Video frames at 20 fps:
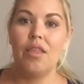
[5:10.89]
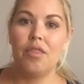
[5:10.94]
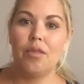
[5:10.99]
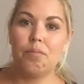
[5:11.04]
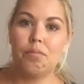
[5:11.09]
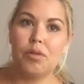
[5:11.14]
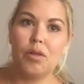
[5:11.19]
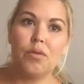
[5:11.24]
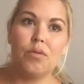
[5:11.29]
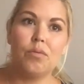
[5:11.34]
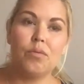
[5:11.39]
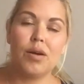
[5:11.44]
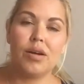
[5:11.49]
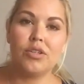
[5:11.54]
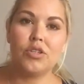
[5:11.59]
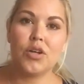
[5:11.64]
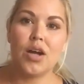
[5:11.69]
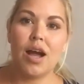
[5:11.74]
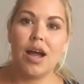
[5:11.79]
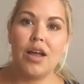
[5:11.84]
the blow
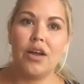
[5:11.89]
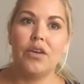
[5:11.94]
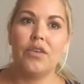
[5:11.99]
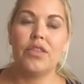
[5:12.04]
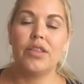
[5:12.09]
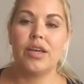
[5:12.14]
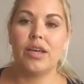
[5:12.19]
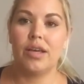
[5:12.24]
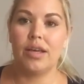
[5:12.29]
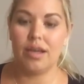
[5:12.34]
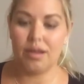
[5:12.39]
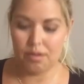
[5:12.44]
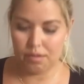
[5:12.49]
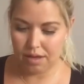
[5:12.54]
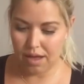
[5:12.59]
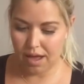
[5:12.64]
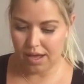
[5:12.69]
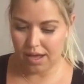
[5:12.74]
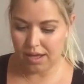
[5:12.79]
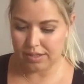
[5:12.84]
dryer, the
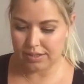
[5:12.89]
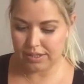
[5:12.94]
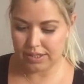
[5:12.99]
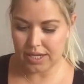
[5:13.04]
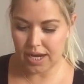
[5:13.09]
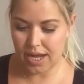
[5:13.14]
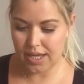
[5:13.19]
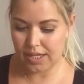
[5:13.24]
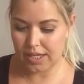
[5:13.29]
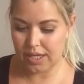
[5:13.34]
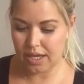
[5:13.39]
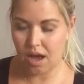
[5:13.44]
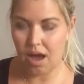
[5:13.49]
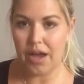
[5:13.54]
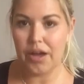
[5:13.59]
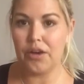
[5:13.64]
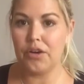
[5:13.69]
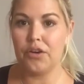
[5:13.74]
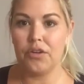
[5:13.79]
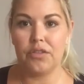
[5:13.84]
styling
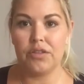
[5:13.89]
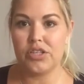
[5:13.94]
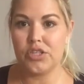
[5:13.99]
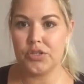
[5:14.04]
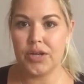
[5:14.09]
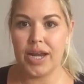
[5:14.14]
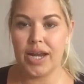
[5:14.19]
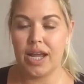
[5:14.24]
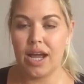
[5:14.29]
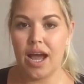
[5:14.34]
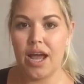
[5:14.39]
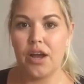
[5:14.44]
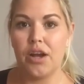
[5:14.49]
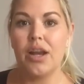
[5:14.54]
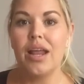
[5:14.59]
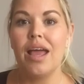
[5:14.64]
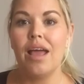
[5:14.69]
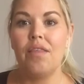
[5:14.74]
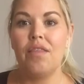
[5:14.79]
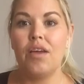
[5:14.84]
iron or the straightening iron.